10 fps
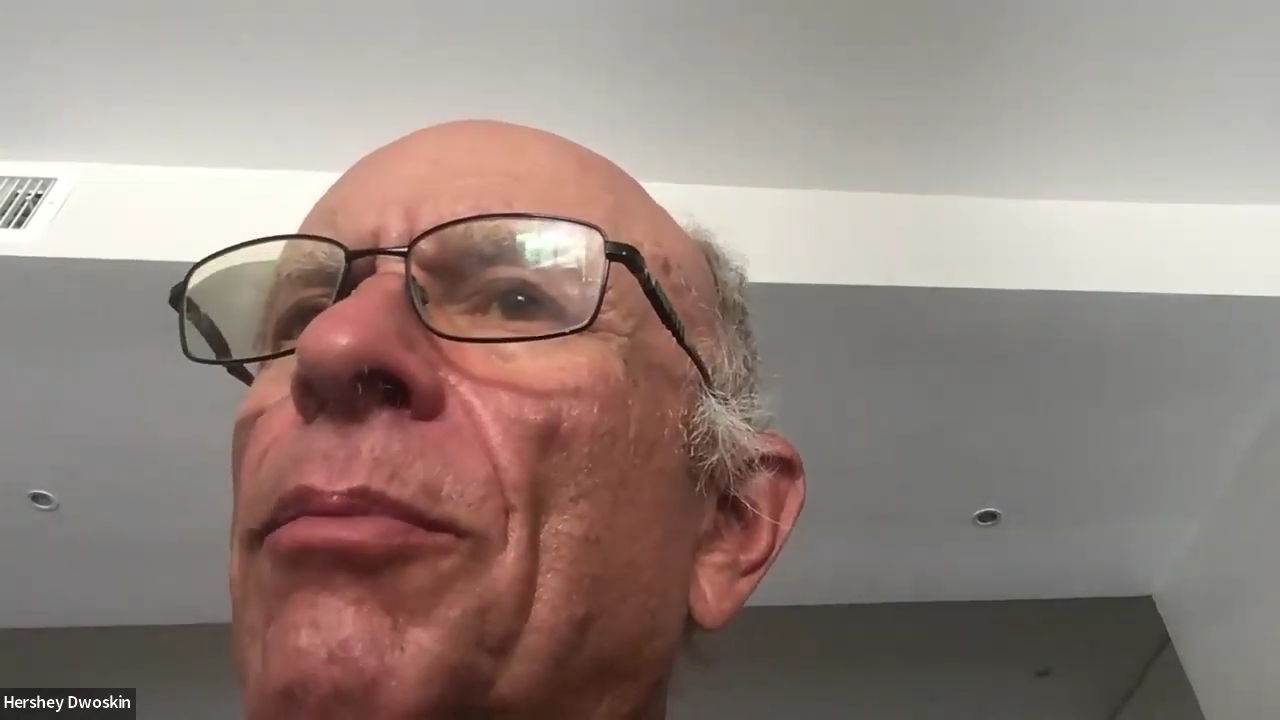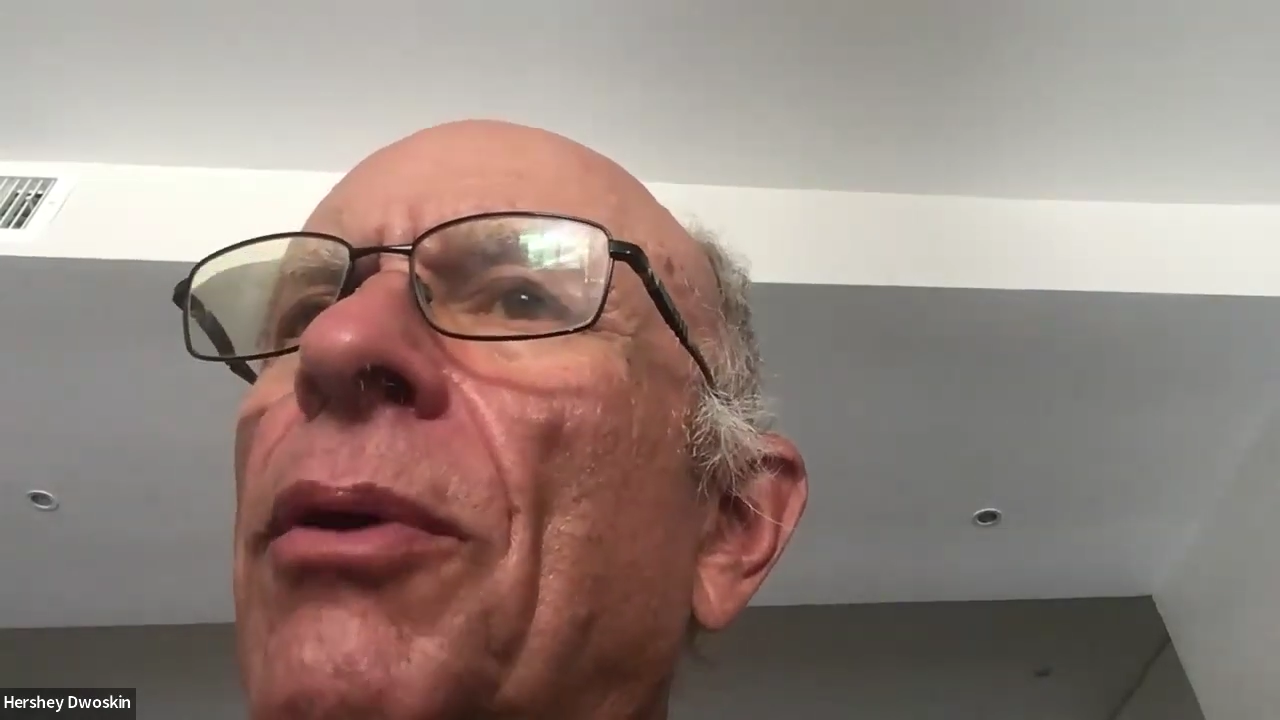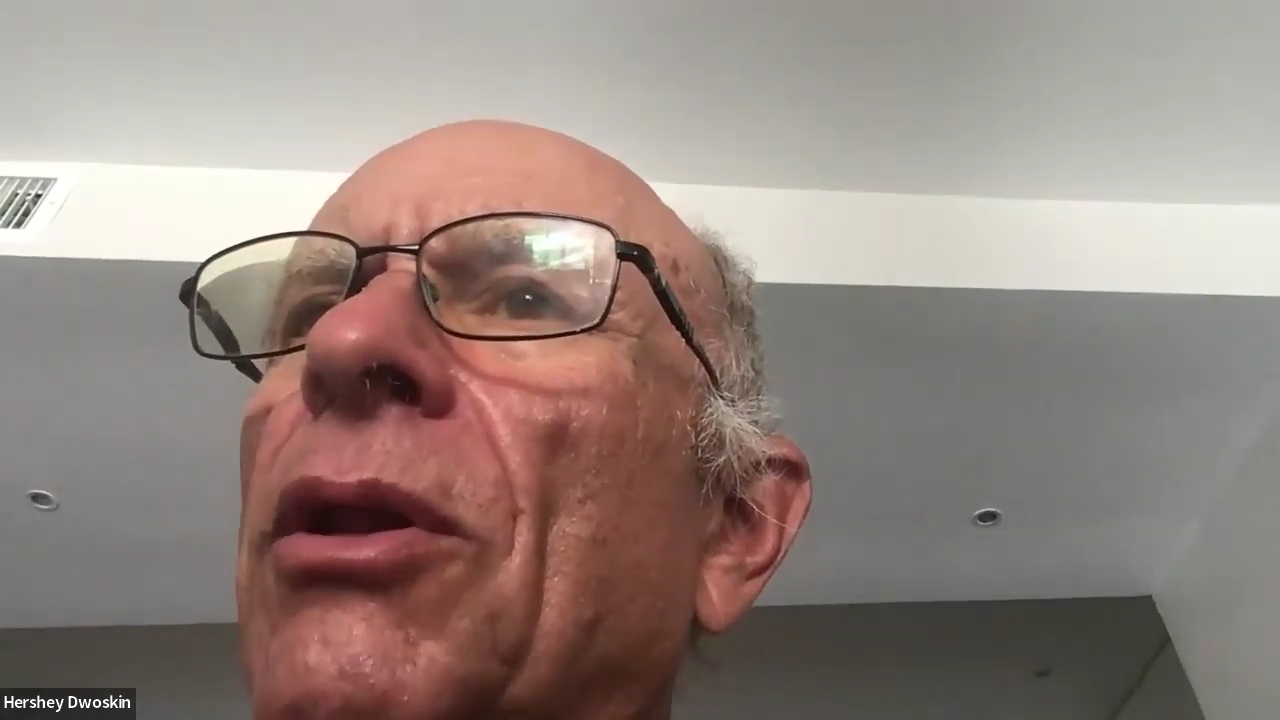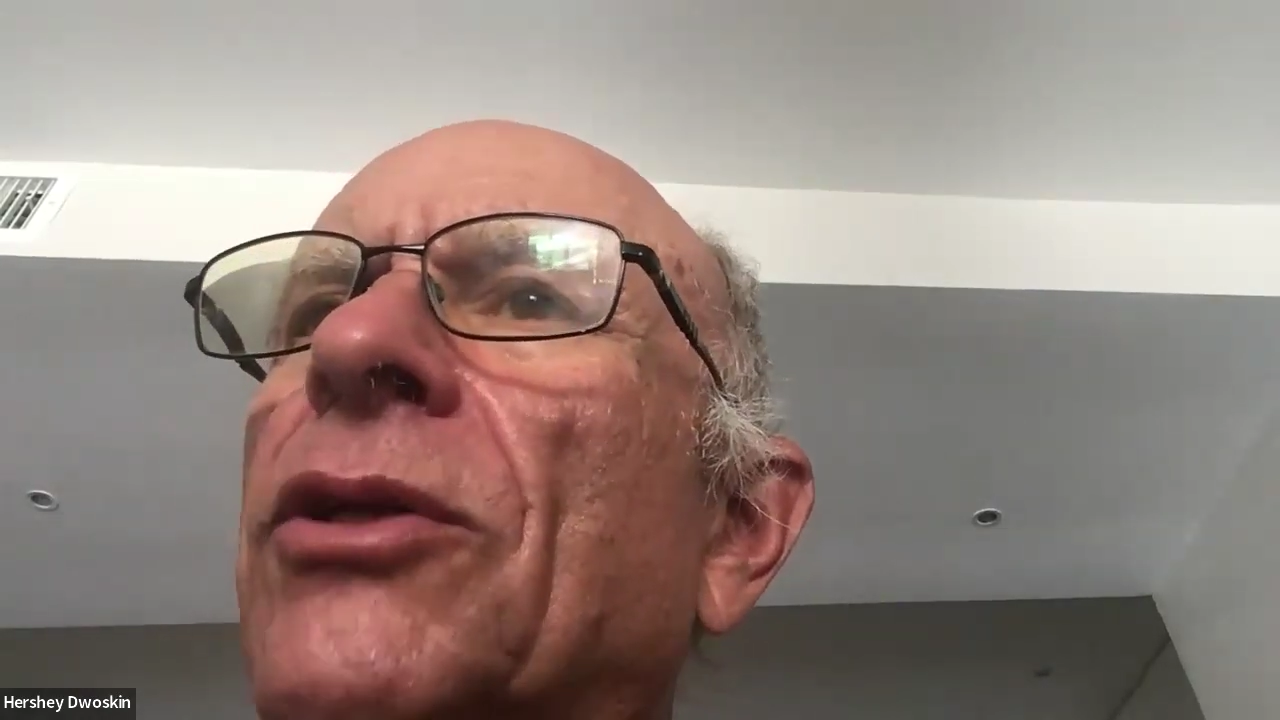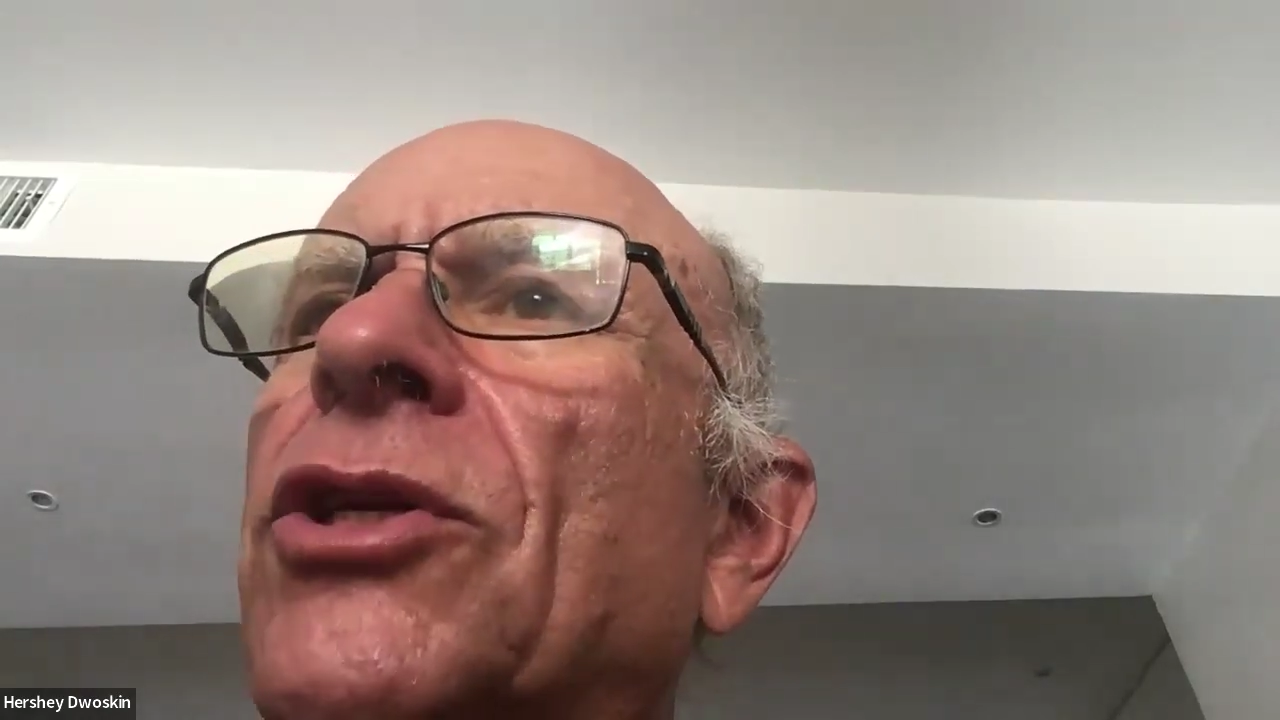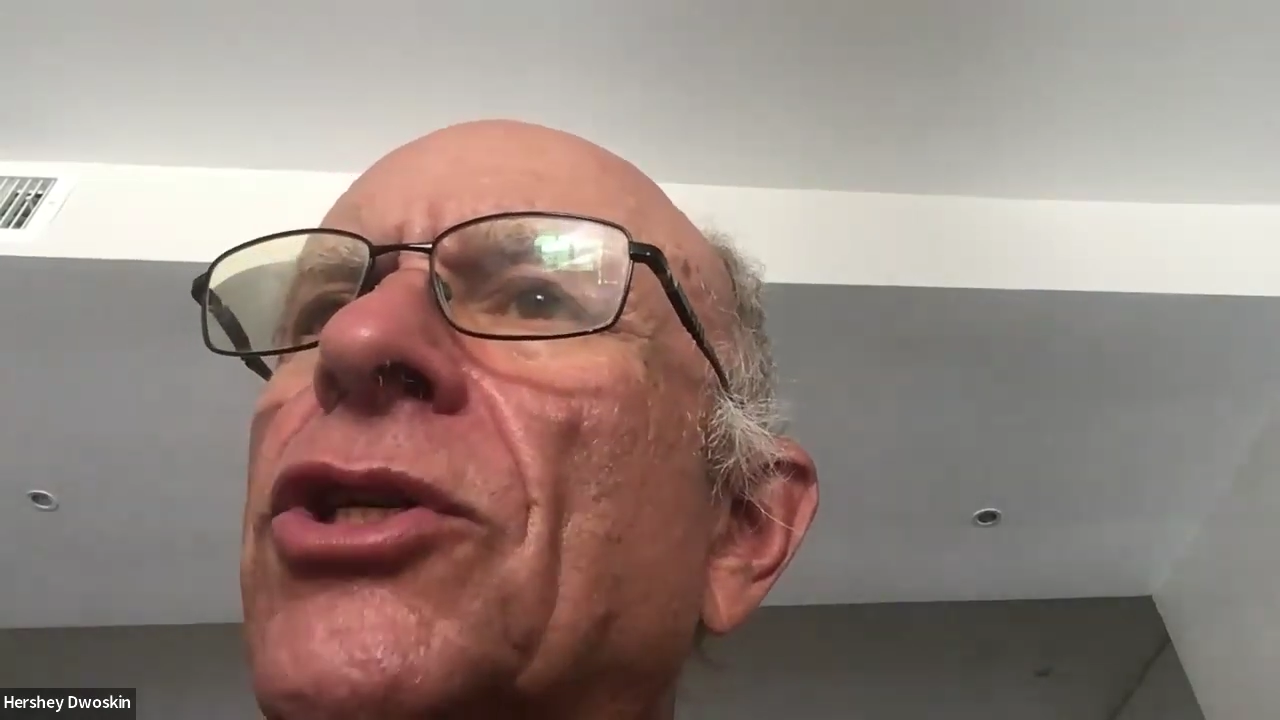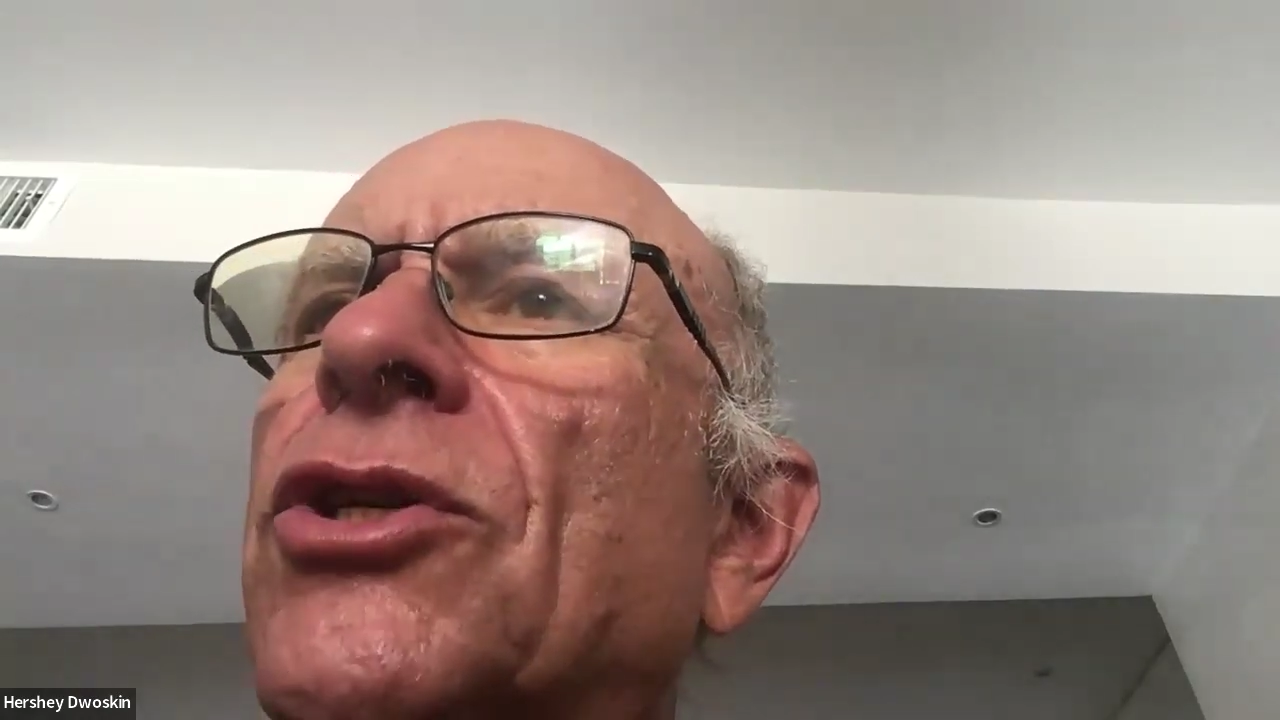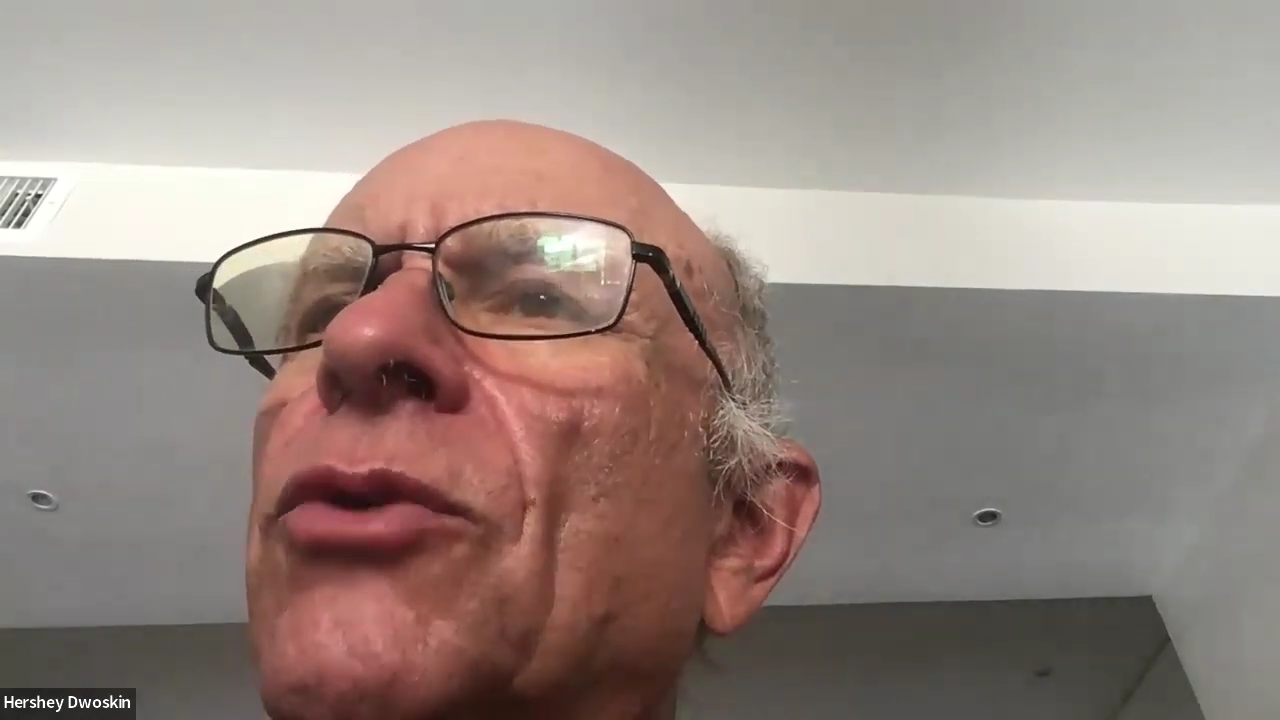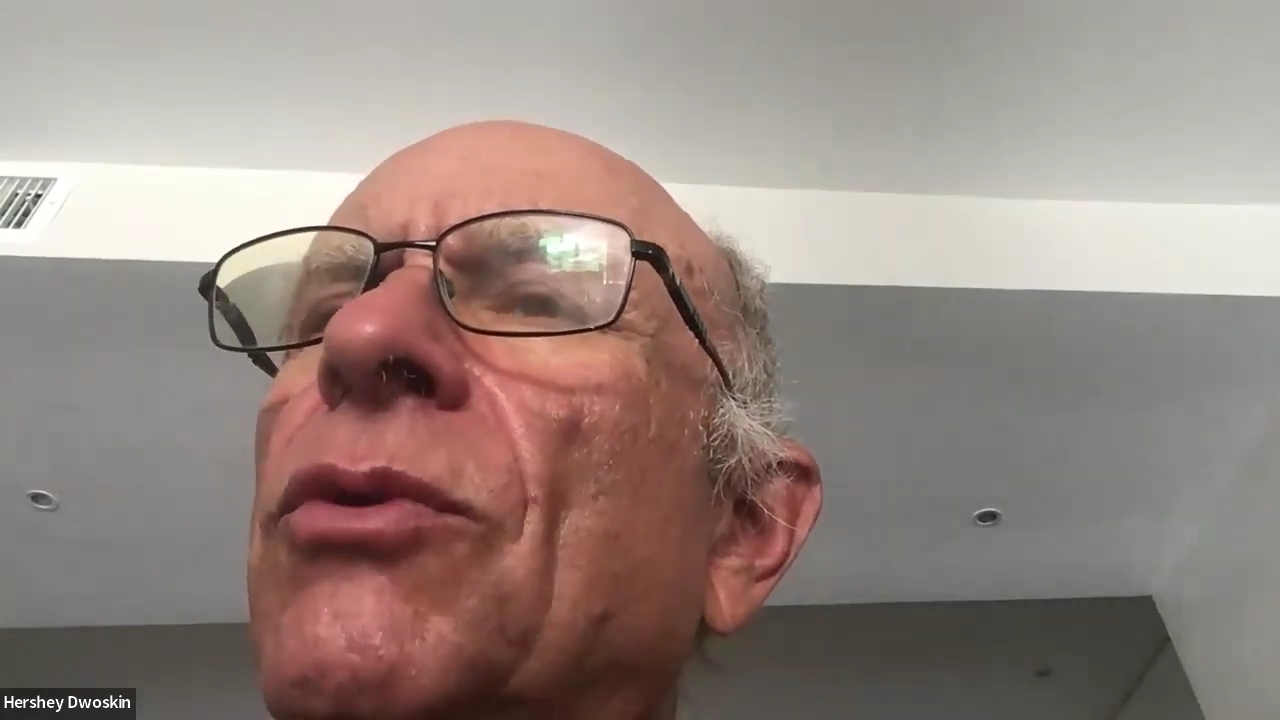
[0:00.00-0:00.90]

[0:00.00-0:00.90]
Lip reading: politician